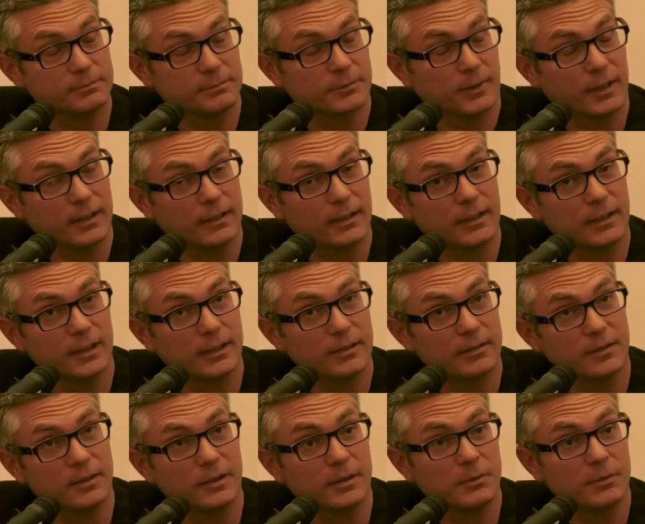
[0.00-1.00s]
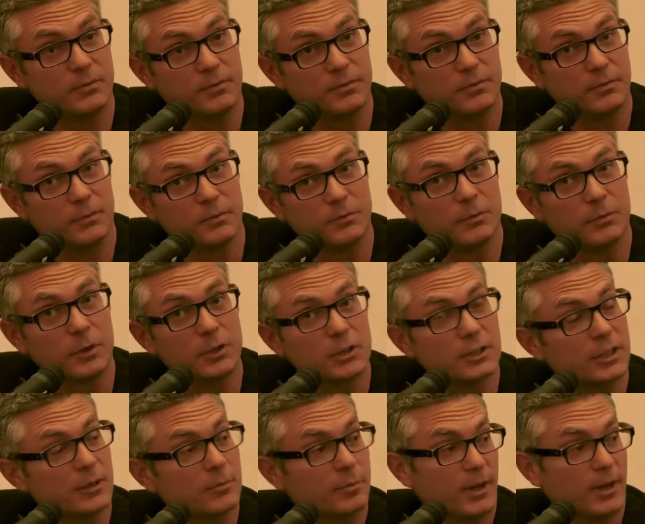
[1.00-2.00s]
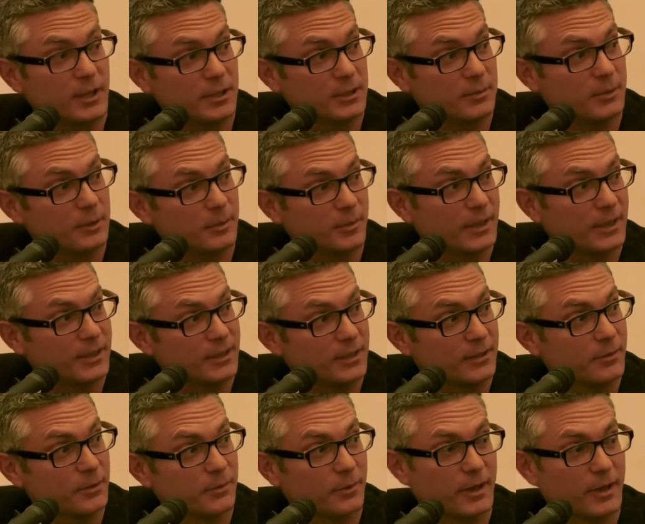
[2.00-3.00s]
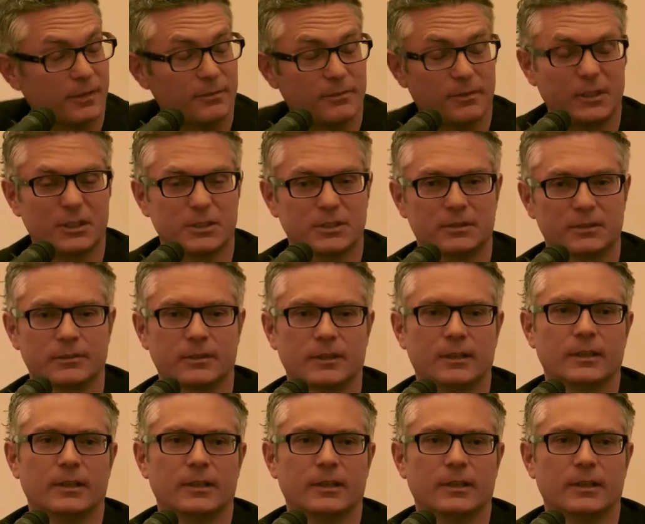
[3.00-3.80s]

frankly, that it was virtually impossible to make a living writing fiction.